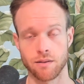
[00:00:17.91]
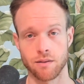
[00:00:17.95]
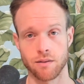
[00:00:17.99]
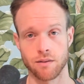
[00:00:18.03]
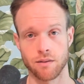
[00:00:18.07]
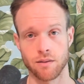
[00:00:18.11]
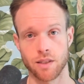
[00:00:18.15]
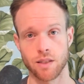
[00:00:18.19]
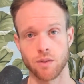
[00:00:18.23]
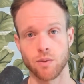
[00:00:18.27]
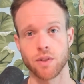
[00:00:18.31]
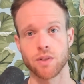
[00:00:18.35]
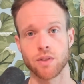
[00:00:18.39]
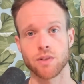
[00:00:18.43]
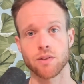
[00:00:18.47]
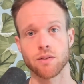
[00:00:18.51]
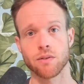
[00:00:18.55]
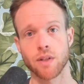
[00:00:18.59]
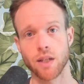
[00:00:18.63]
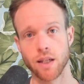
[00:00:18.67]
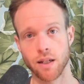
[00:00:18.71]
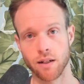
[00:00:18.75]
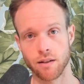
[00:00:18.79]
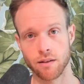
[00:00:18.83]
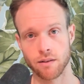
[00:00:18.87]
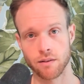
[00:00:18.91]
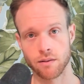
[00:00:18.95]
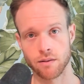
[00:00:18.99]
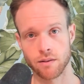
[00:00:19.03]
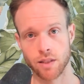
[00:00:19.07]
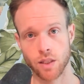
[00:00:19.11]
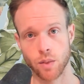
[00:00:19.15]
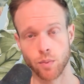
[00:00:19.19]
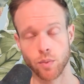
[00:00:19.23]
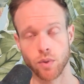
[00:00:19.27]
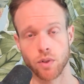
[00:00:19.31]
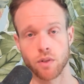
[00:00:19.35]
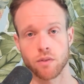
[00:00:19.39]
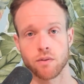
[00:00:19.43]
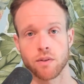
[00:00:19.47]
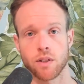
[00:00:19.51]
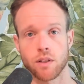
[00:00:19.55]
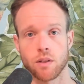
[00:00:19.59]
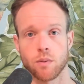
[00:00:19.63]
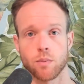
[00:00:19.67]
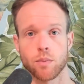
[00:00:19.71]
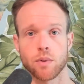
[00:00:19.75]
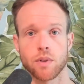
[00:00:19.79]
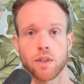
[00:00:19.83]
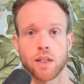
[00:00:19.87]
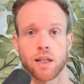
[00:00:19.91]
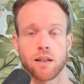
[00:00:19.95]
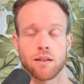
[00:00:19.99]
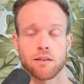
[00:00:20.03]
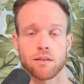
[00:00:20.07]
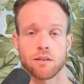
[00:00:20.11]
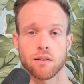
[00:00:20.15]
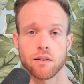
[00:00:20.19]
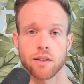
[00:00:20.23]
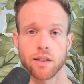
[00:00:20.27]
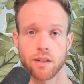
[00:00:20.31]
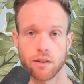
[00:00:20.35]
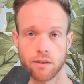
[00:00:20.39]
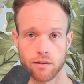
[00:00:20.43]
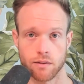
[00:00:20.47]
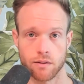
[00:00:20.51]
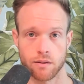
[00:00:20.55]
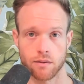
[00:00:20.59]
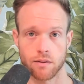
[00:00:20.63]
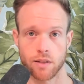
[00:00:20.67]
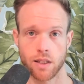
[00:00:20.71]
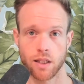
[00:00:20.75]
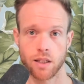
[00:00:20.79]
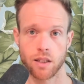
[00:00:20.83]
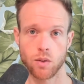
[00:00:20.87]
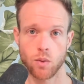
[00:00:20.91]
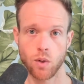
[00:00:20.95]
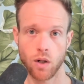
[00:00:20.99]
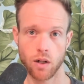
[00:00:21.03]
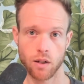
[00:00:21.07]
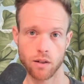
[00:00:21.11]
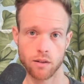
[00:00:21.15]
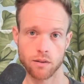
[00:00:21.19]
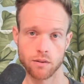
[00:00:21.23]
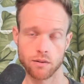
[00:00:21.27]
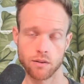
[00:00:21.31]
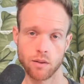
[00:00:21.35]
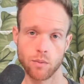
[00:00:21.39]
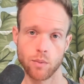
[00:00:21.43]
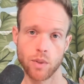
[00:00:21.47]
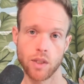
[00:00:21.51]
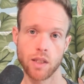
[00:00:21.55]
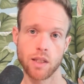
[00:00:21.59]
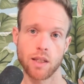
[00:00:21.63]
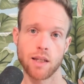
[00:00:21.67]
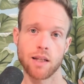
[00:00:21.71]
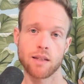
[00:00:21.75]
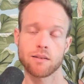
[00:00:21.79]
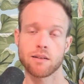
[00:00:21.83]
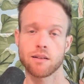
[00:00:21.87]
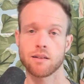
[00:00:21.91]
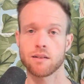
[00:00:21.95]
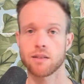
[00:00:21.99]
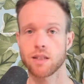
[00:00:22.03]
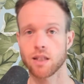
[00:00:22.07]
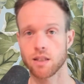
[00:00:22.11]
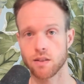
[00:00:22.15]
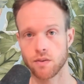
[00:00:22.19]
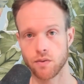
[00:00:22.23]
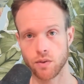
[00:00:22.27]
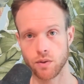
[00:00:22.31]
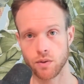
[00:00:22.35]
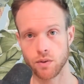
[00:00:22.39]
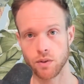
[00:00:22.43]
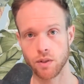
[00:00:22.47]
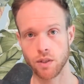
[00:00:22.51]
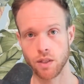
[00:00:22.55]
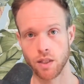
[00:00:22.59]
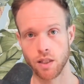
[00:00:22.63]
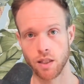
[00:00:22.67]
And then once you're there, help you develop as the leader that you are and be as successful